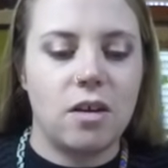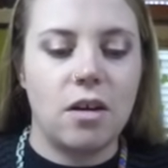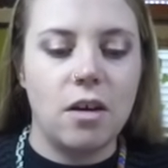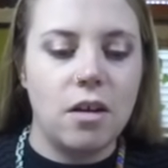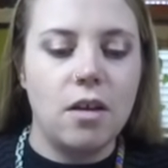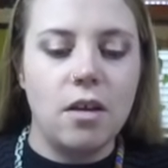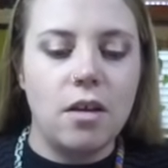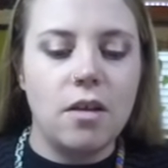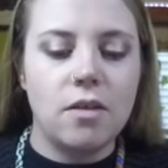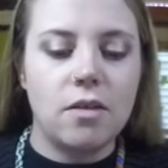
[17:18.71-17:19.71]
there.
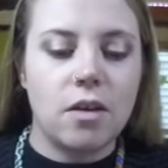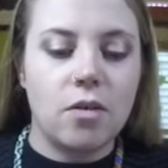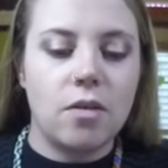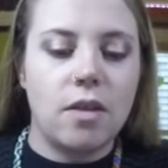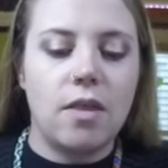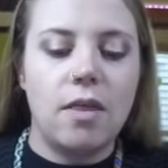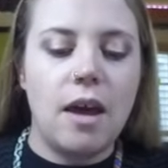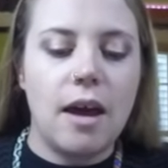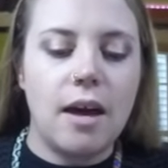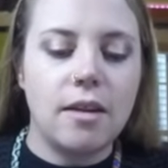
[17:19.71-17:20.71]
So
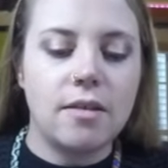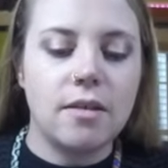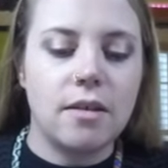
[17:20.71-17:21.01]
that